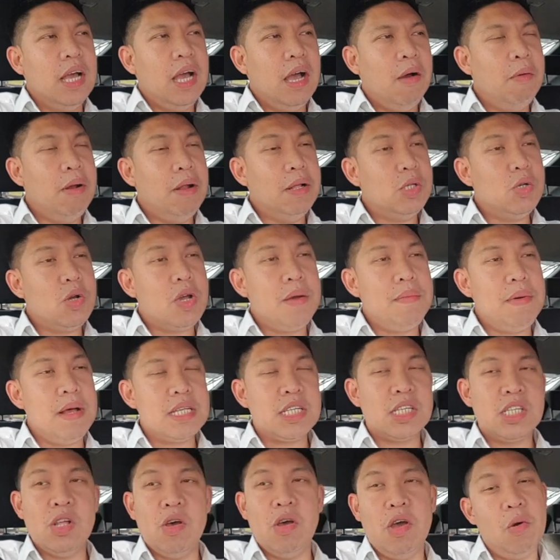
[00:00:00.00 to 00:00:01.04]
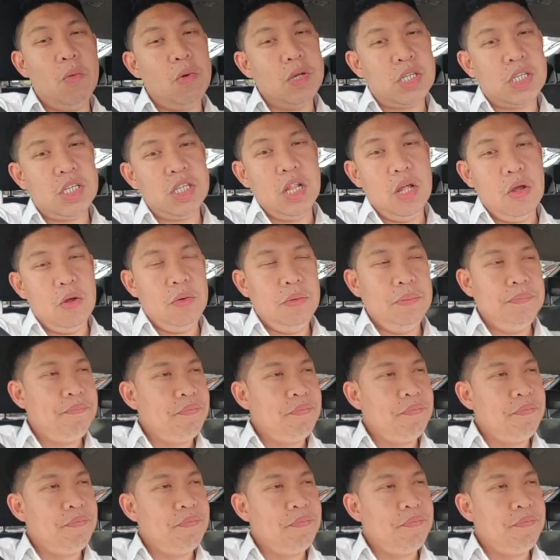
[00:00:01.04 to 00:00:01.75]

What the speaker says: When I'm talking about slow, it was slow.